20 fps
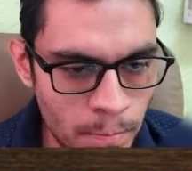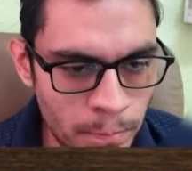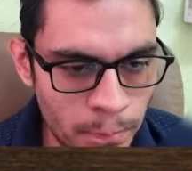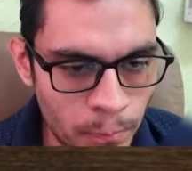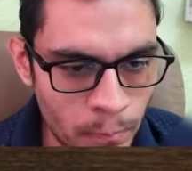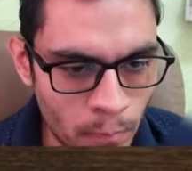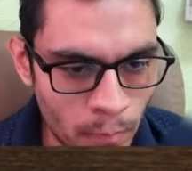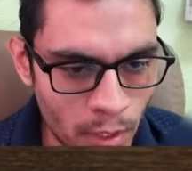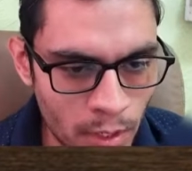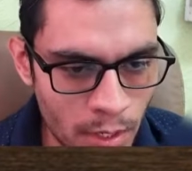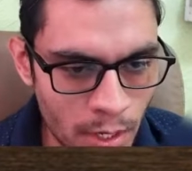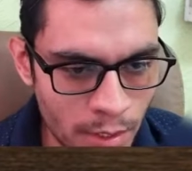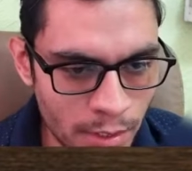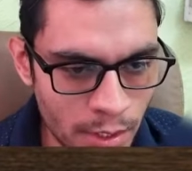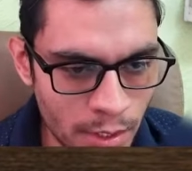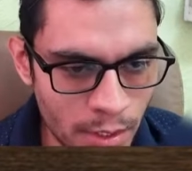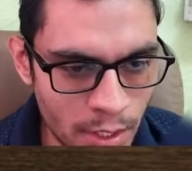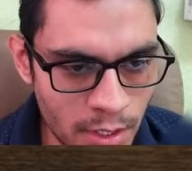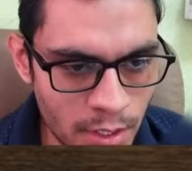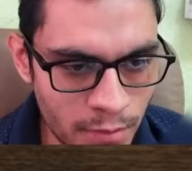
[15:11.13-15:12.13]
Yeah, I think
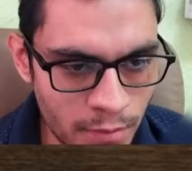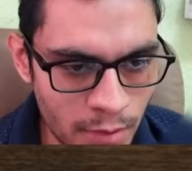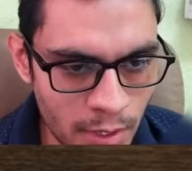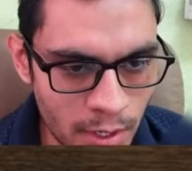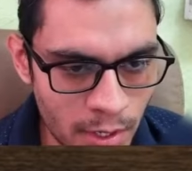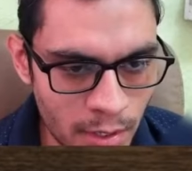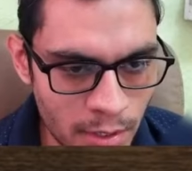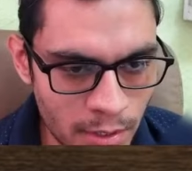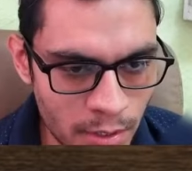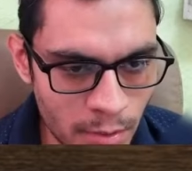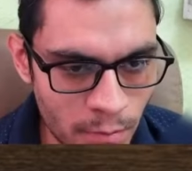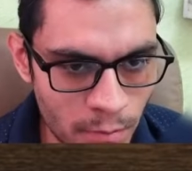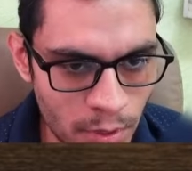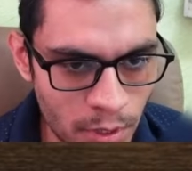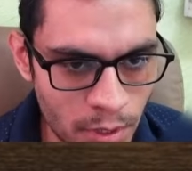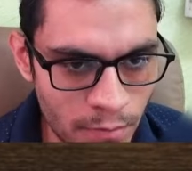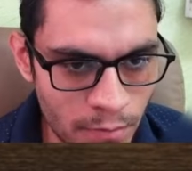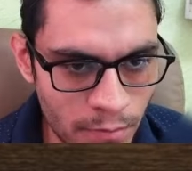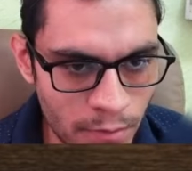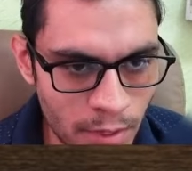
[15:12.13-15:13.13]
that's fine. That's
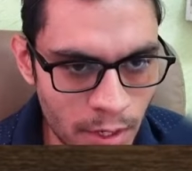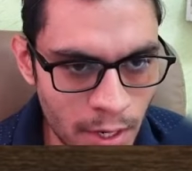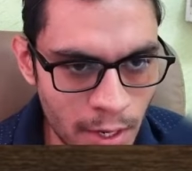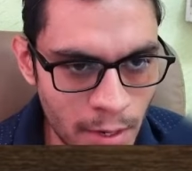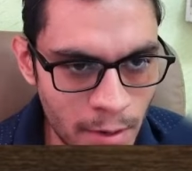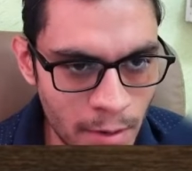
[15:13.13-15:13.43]
completely fine.